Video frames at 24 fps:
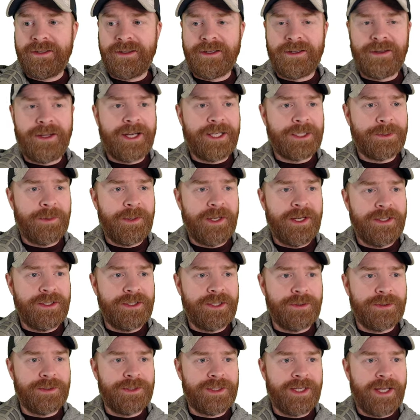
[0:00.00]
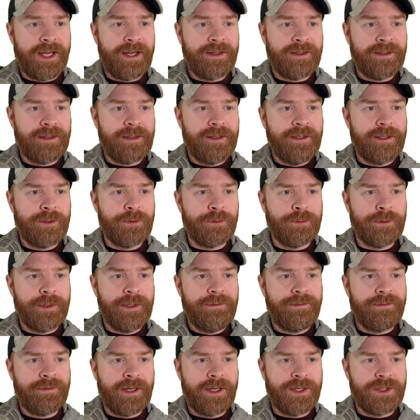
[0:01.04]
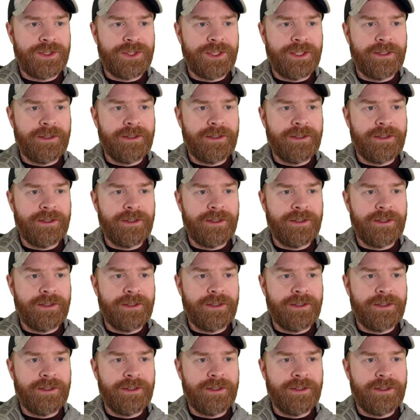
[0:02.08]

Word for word: to the last page I was at, click refresh